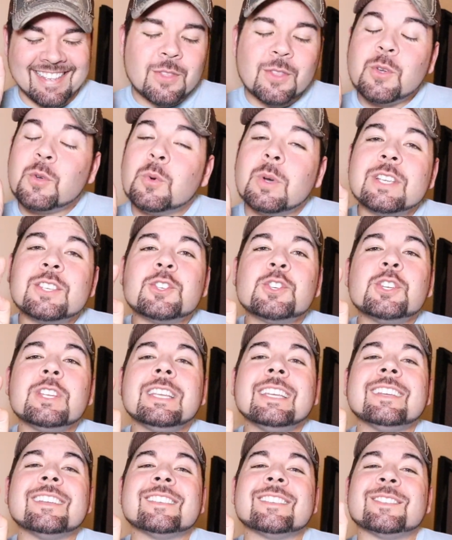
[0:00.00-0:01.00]
The question
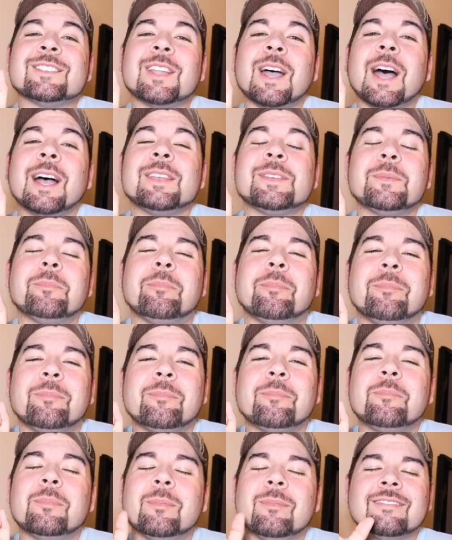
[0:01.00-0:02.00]
is not,
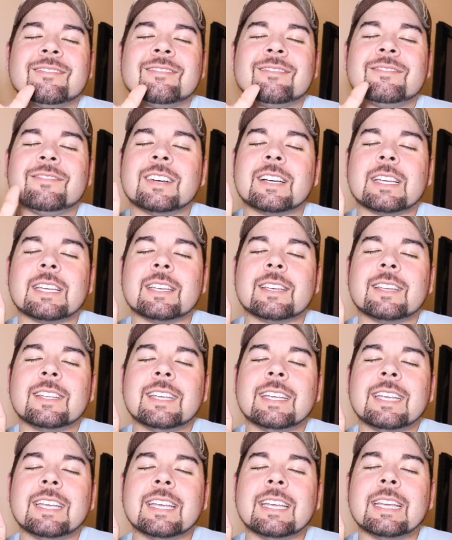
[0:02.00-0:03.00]
fucking
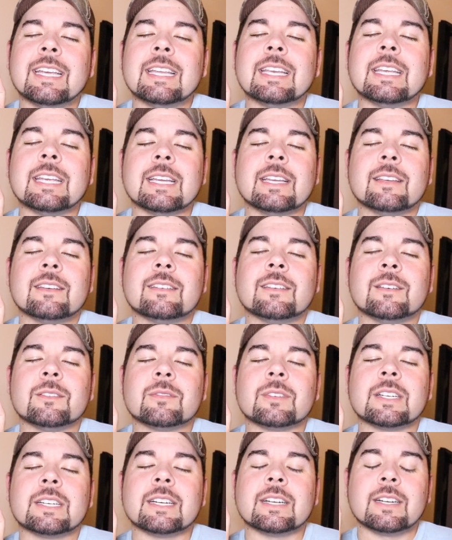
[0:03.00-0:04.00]
idiot
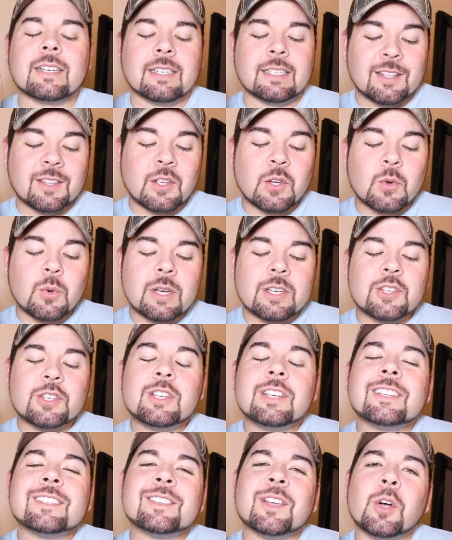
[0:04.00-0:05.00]
over here. The
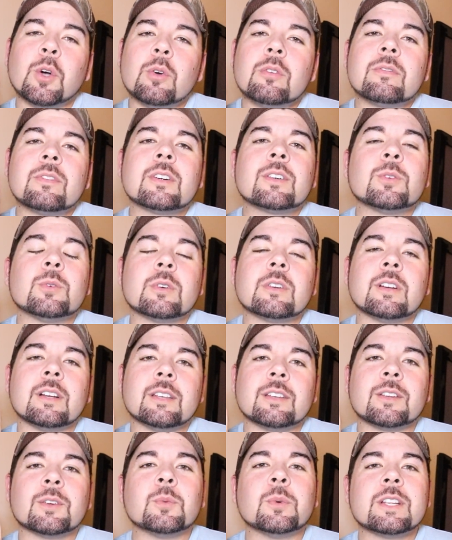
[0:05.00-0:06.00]
question is over or
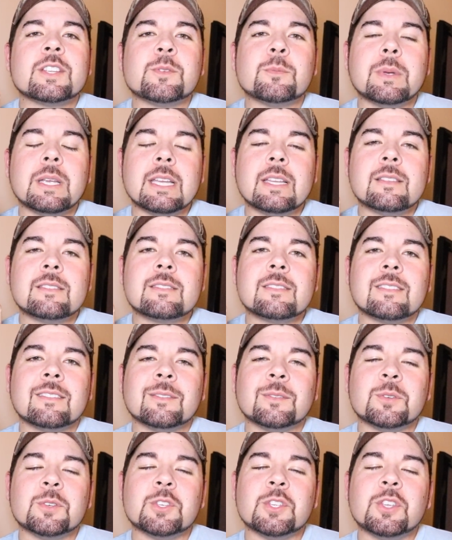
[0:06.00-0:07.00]
under, which means
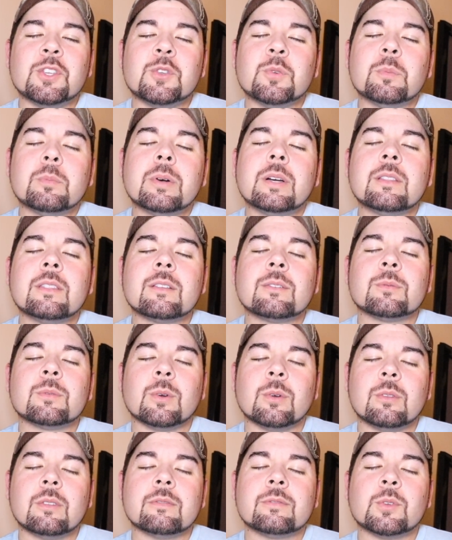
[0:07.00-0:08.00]
do you put the
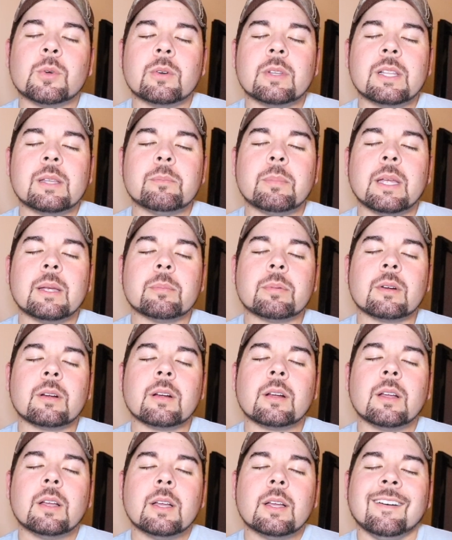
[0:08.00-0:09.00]
roll of toilet
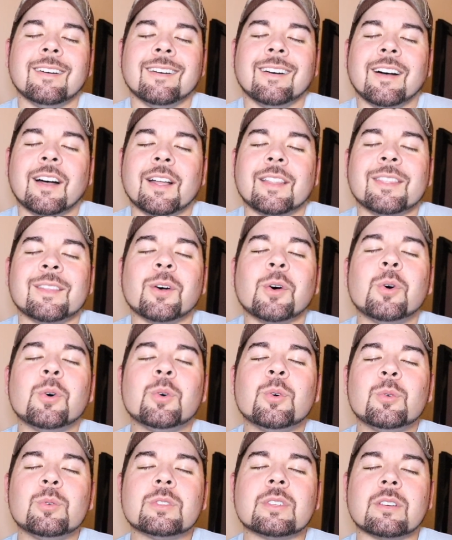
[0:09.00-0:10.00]
paper on the
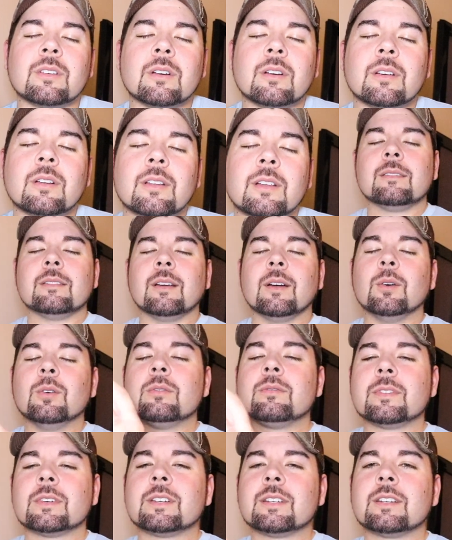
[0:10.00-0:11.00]
holder
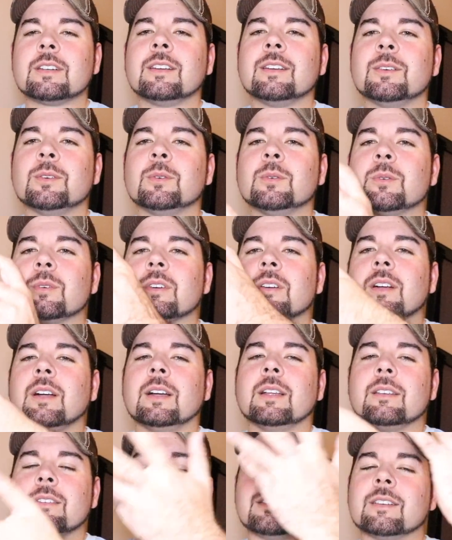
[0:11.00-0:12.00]
over or
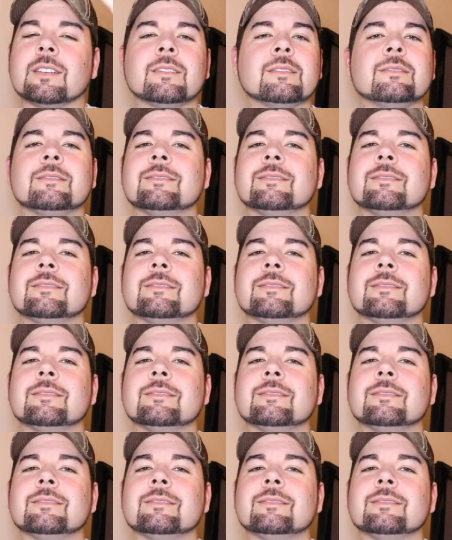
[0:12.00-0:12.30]
under?